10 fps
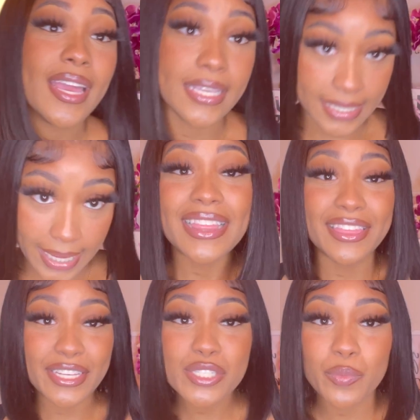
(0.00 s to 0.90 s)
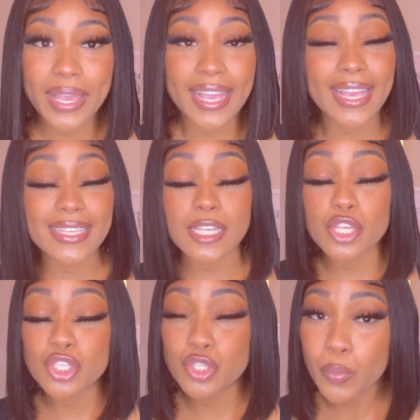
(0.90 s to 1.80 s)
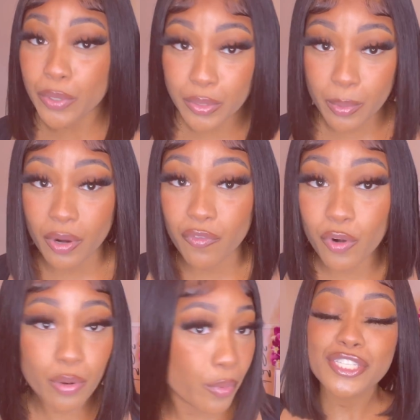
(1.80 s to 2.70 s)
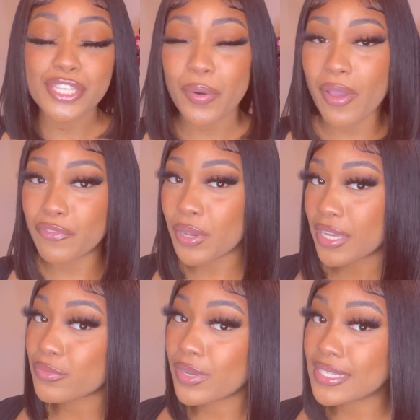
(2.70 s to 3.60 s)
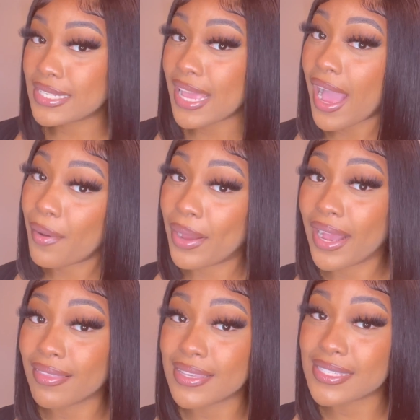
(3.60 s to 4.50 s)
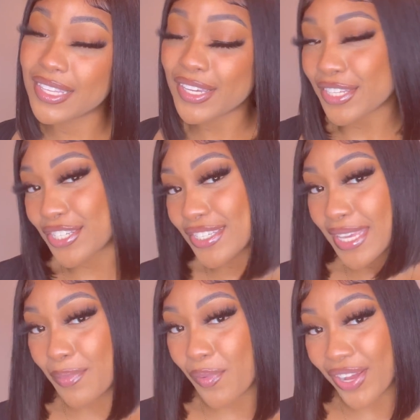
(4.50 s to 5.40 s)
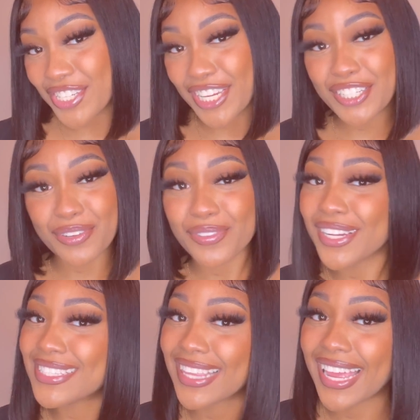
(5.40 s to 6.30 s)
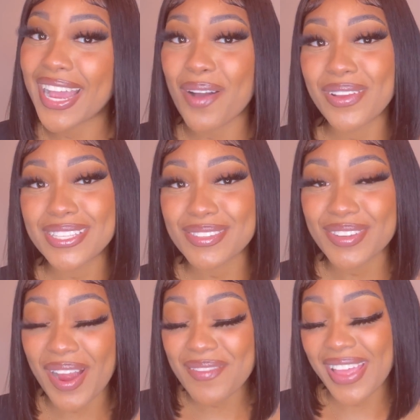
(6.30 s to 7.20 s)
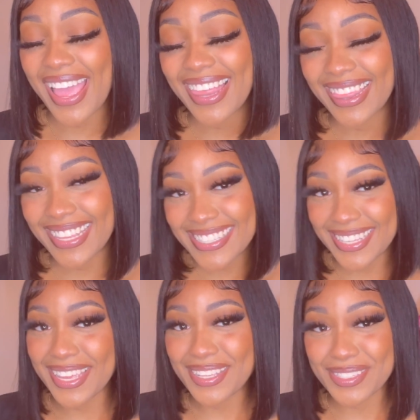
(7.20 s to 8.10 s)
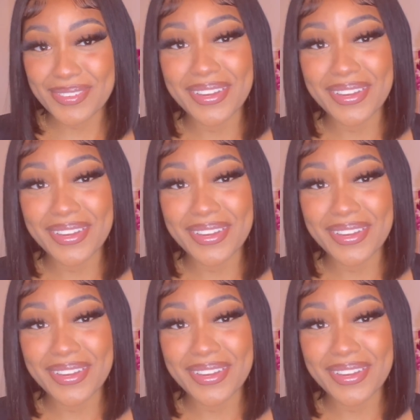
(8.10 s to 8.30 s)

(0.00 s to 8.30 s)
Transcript: Yeah, this wig is super duper affordable. So if you guys want to see how I got this look, just keep watching. Don't forget to like, comment, and subscribe, and let's get into